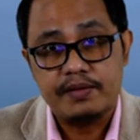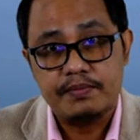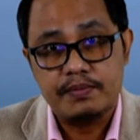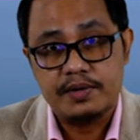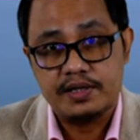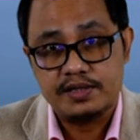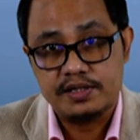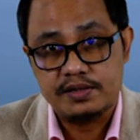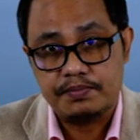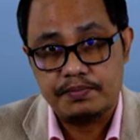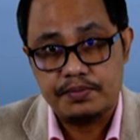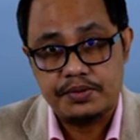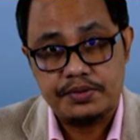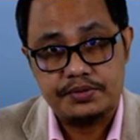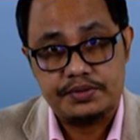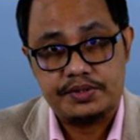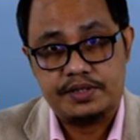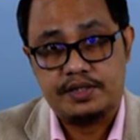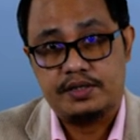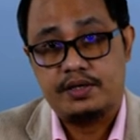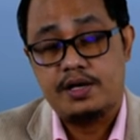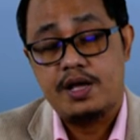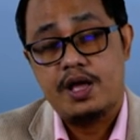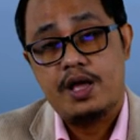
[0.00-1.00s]
much
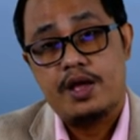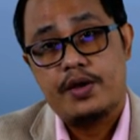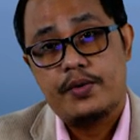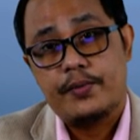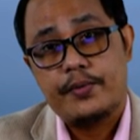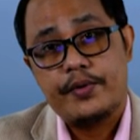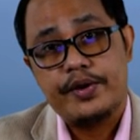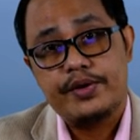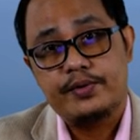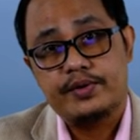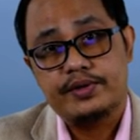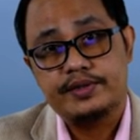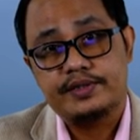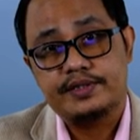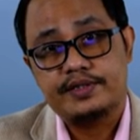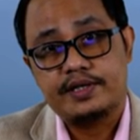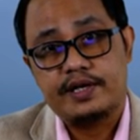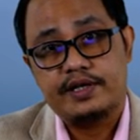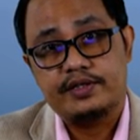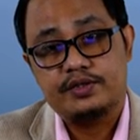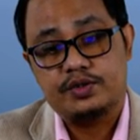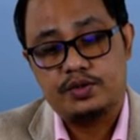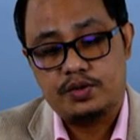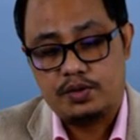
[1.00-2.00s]
important when you are
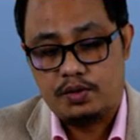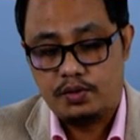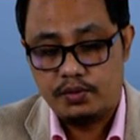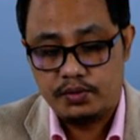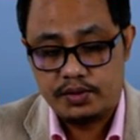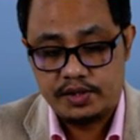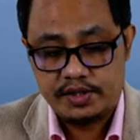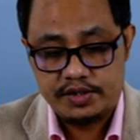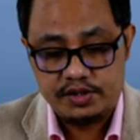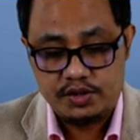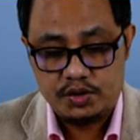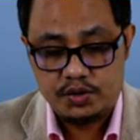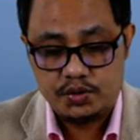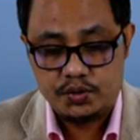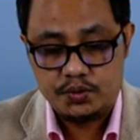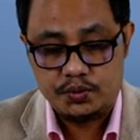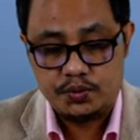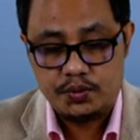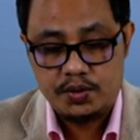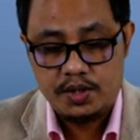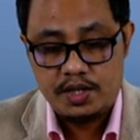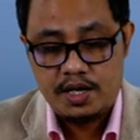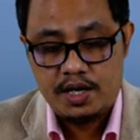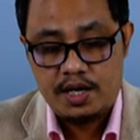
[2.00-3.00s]
trying to look
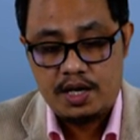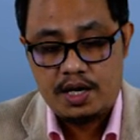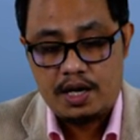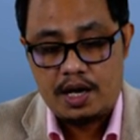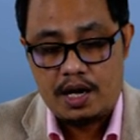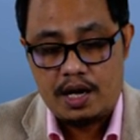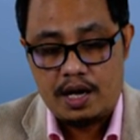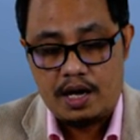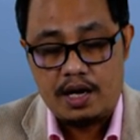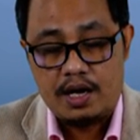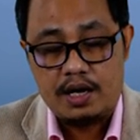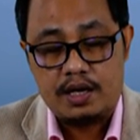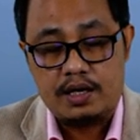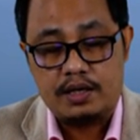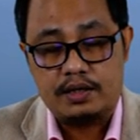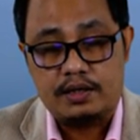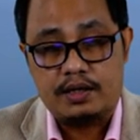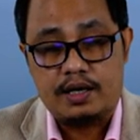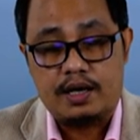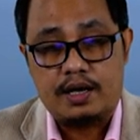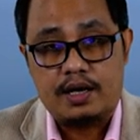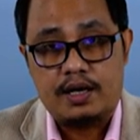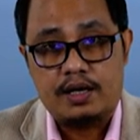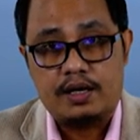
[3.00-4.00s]
into
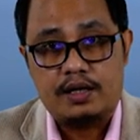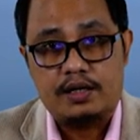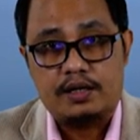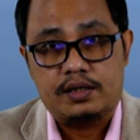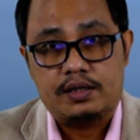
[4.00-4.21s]
the